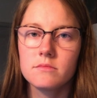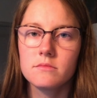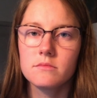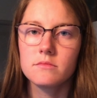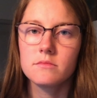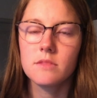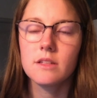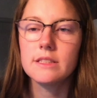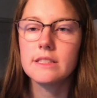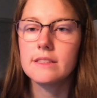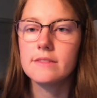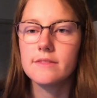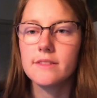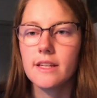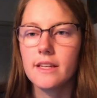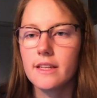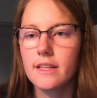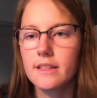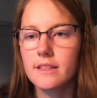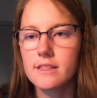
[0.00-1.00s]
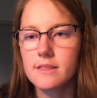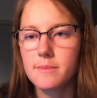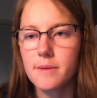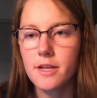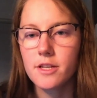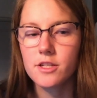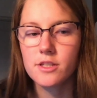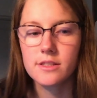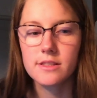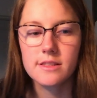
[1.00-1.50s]
alleviating this
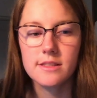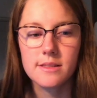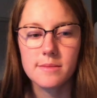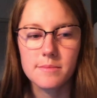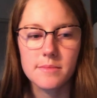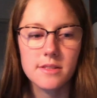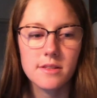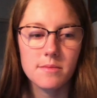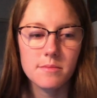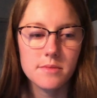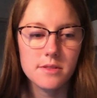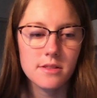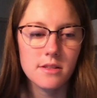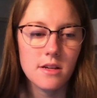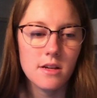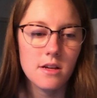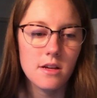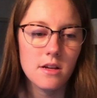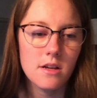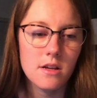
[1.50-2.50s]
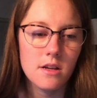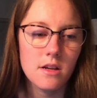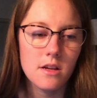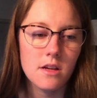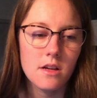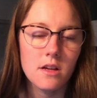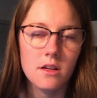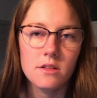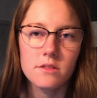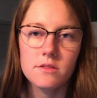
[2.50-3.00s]
patient's symptoms.
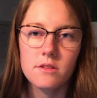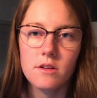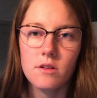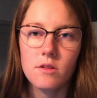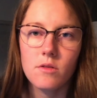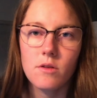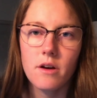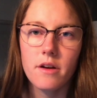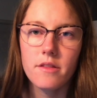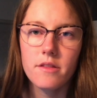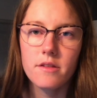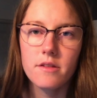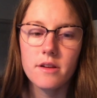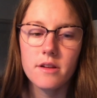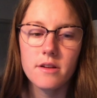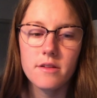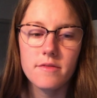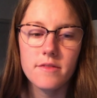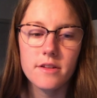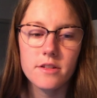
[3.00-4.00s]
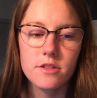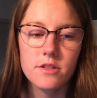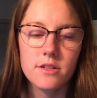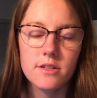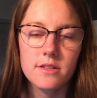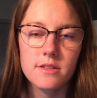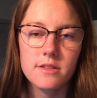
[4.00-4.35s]
So other interventions